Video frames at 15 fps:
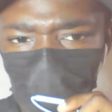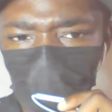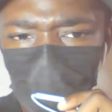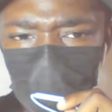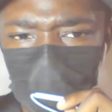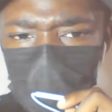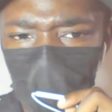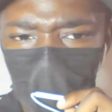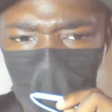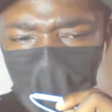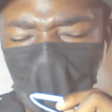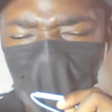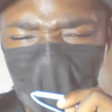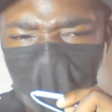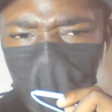bo.
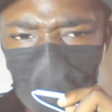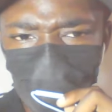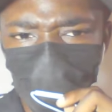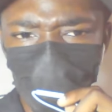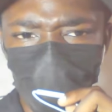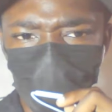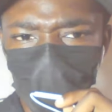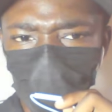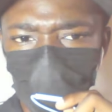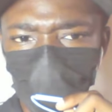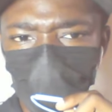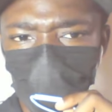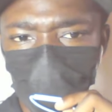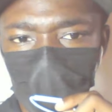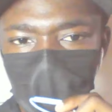I want to meet
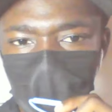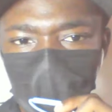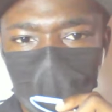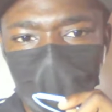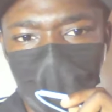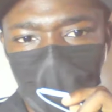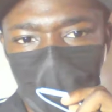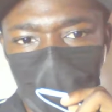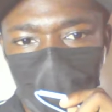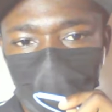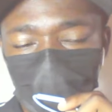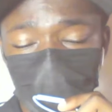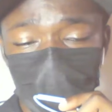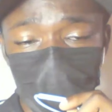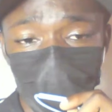to any a year
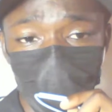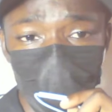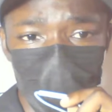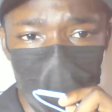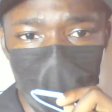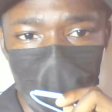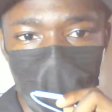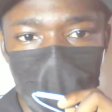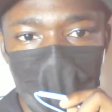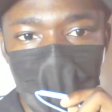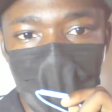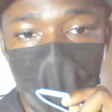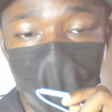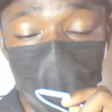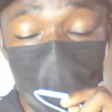Justin Kodia
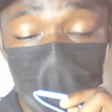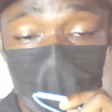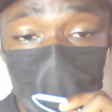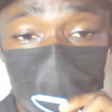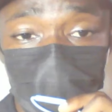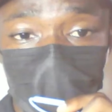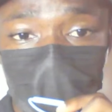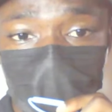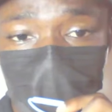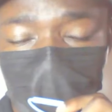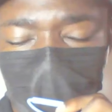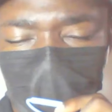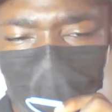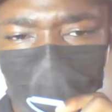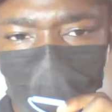as MPP
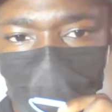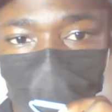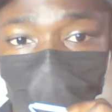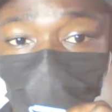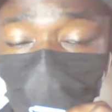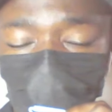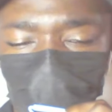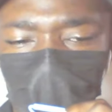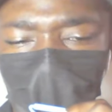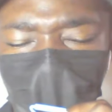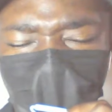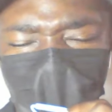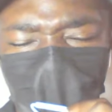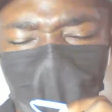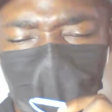secretary. So to tour
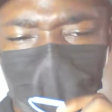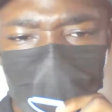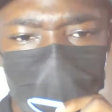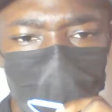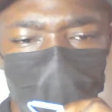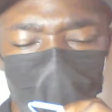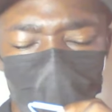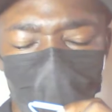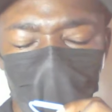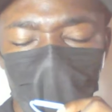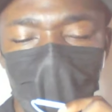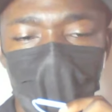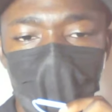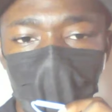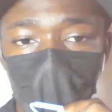any year some kitoa.
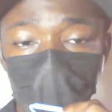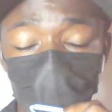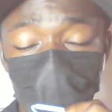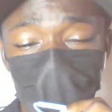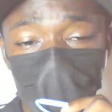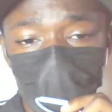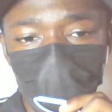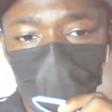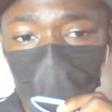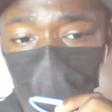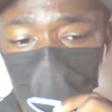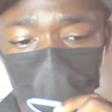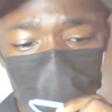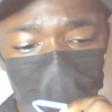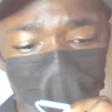I'm going
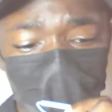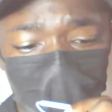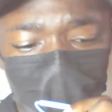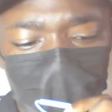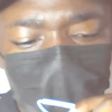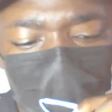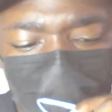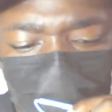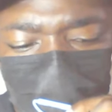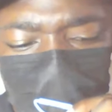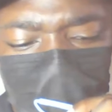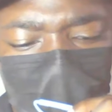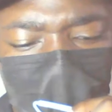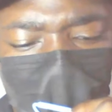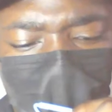who ni na yohu ya
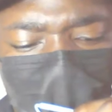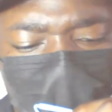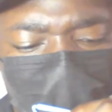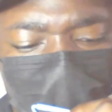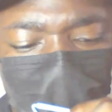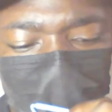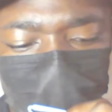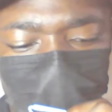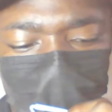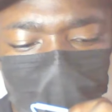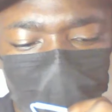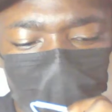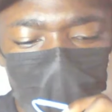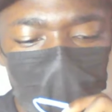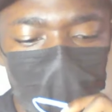any year some
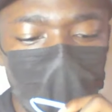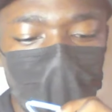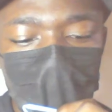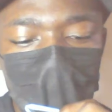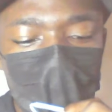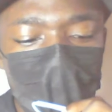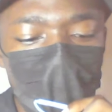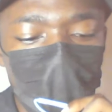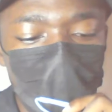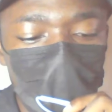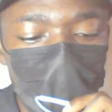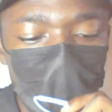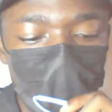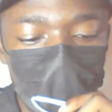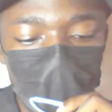kitoa. I'm
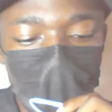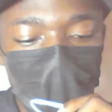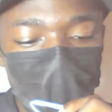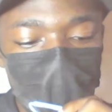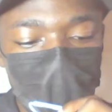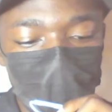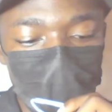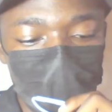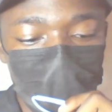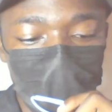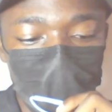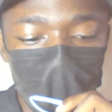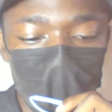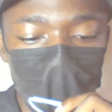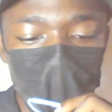going no any year just say.
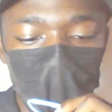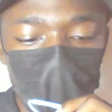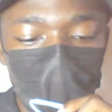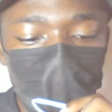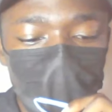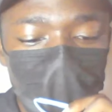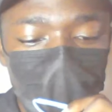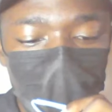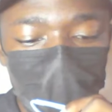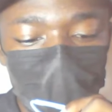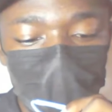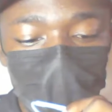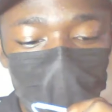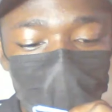I'm okay. No no